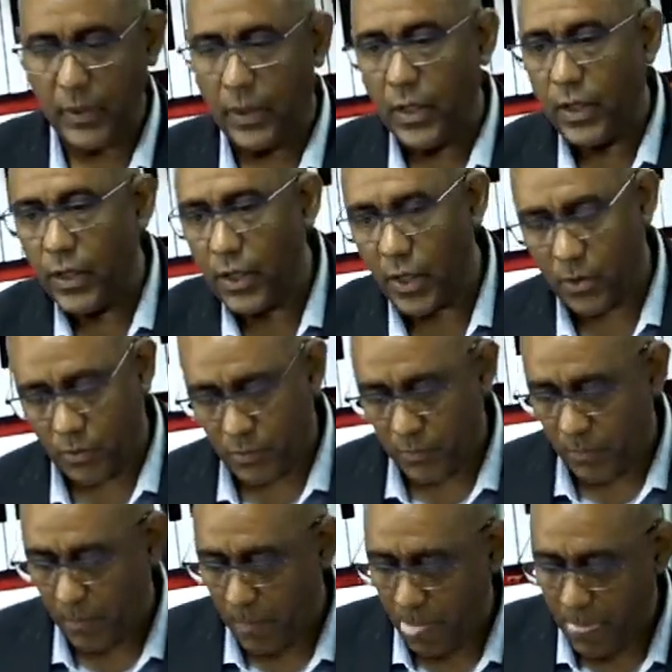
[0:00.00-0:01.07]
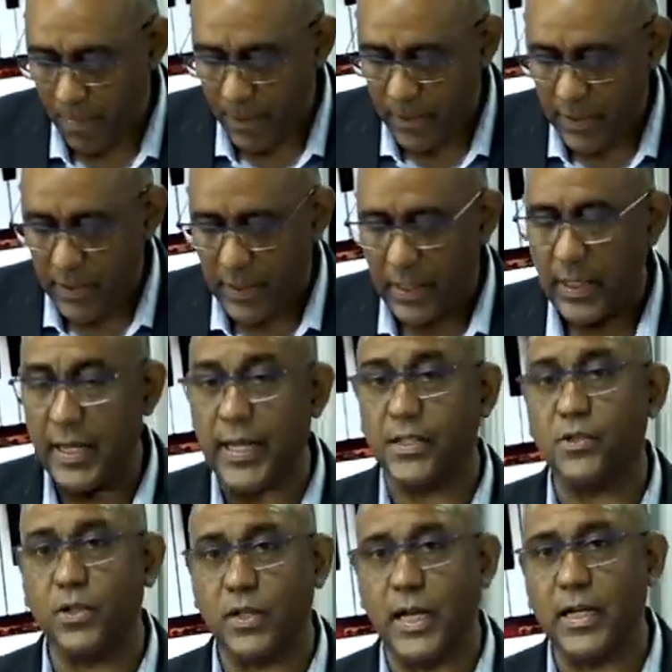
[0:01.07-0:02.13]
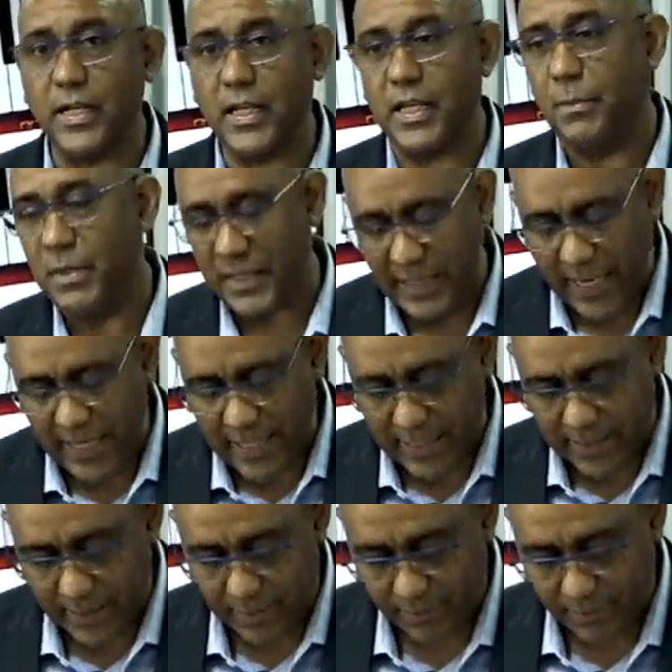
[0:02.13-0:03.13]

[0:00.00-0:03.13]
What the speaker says: Now, let's look at the key beside that.